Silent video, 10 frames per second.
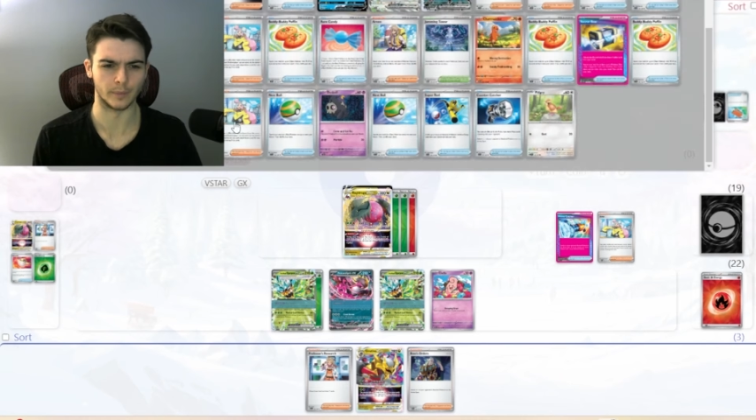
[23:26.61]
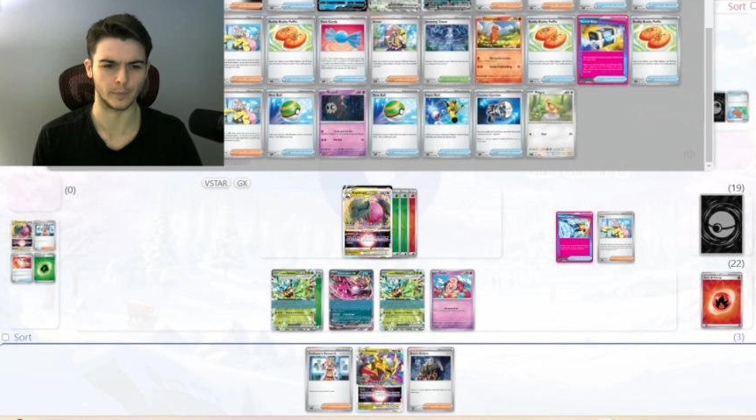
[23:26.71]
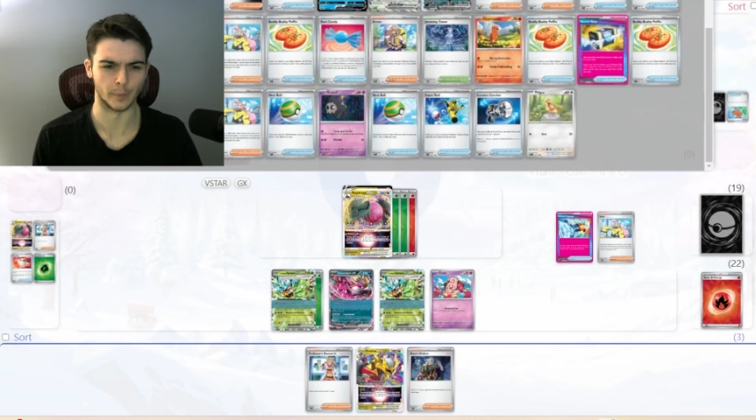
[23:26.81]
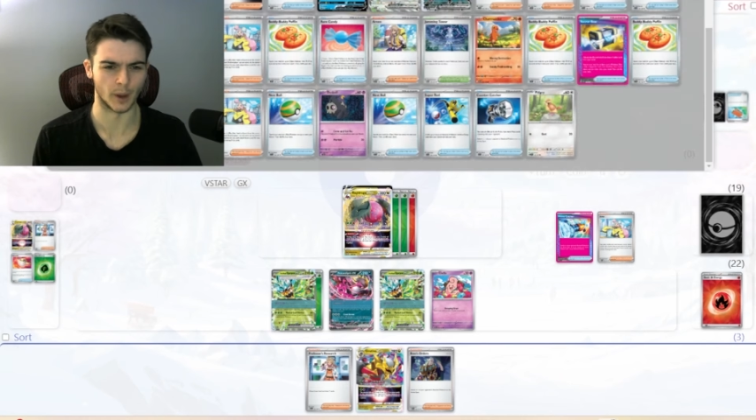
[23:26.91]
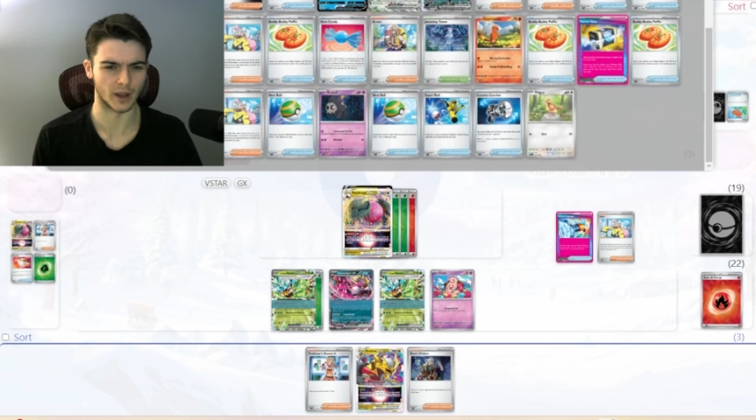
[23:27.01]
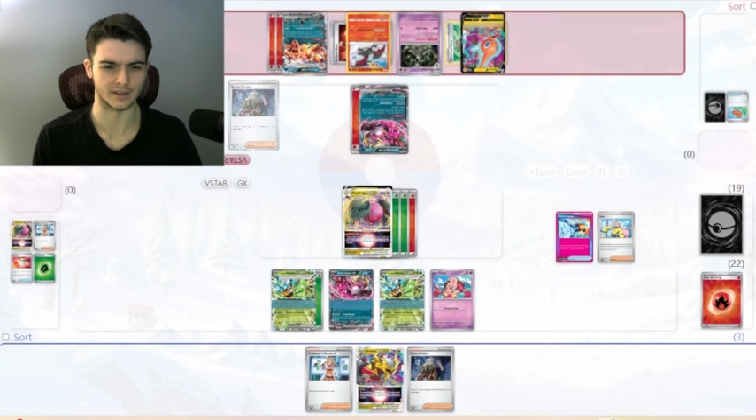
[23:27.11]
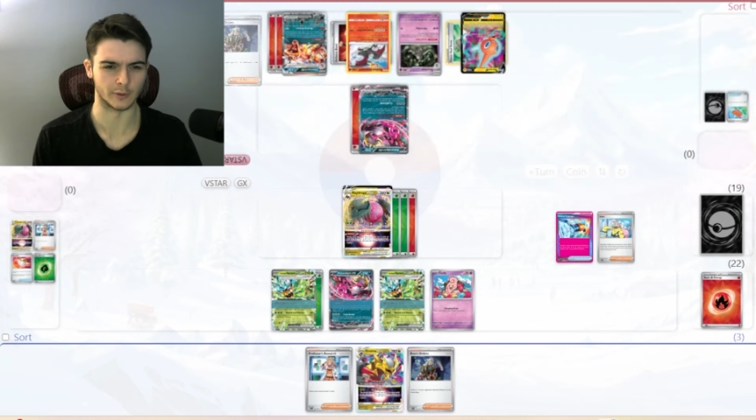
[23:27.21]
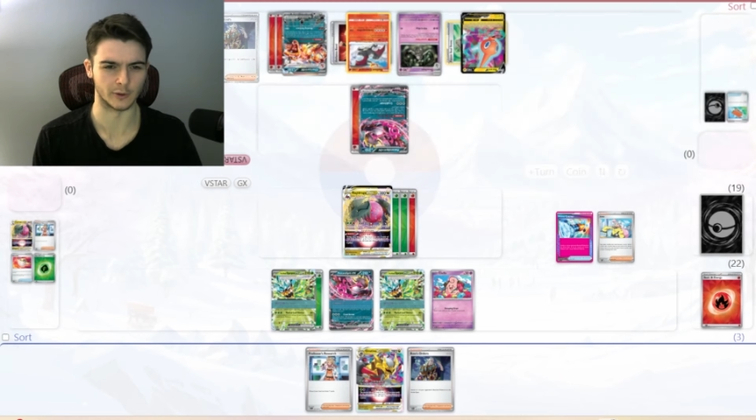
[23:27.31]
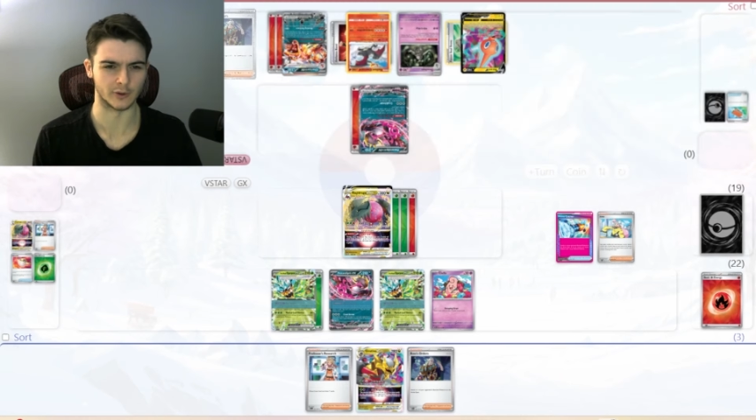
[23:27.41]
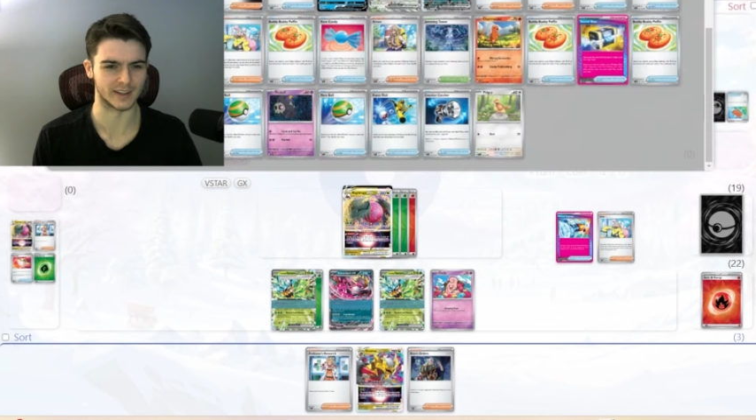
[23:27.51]
Boss's
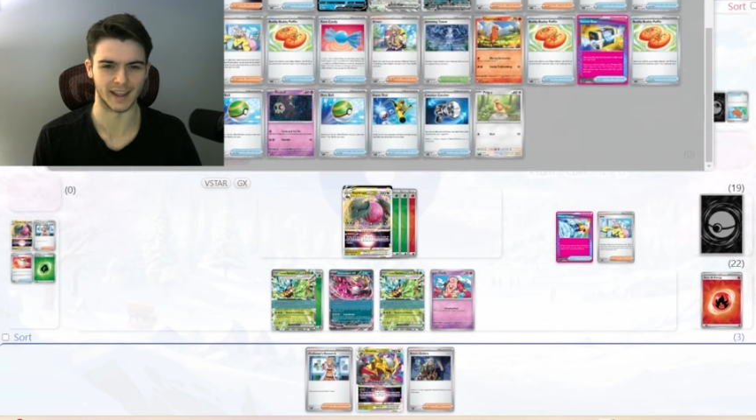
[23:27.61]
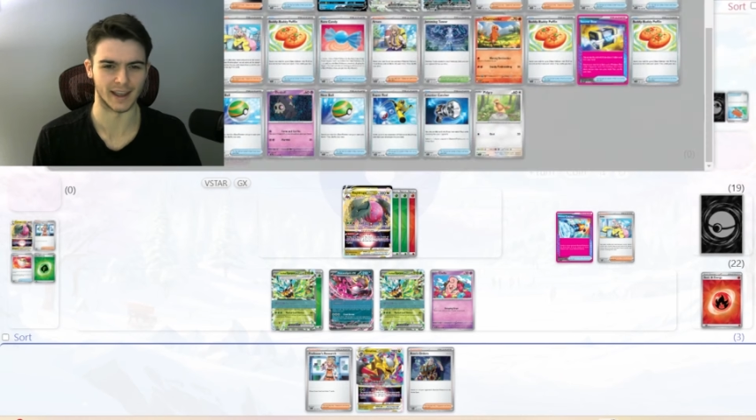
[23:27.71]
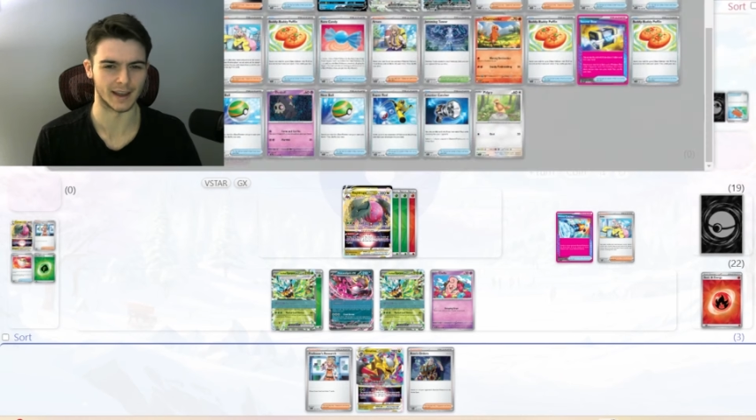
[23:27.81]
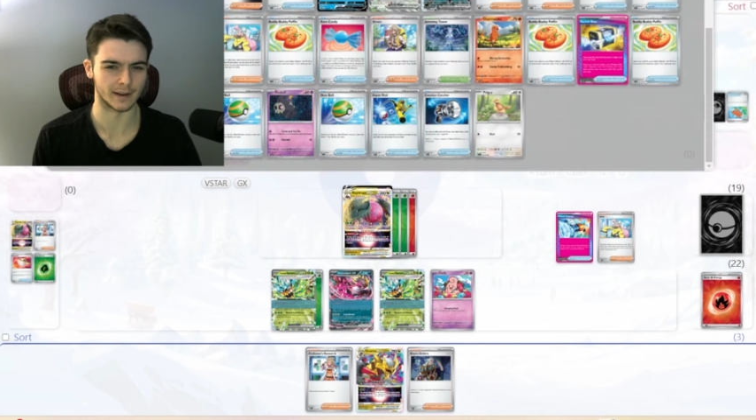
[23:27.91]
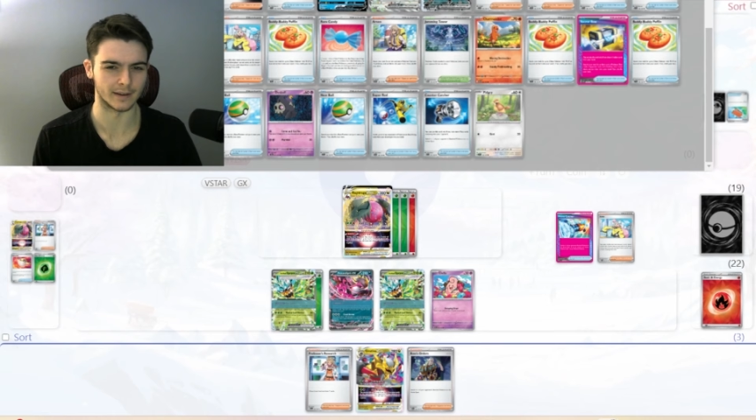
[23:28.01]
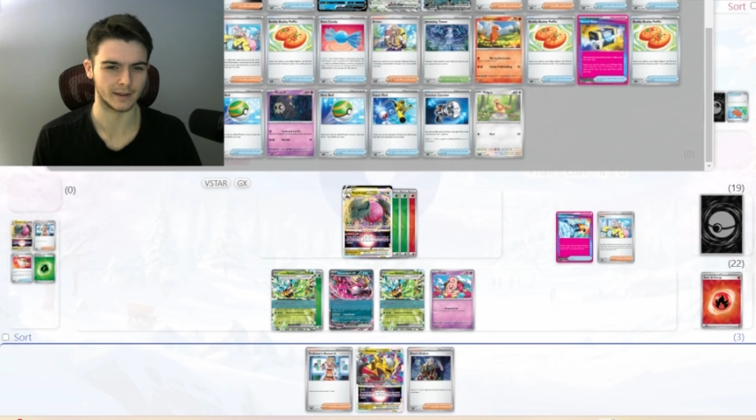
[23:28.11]
Orders again.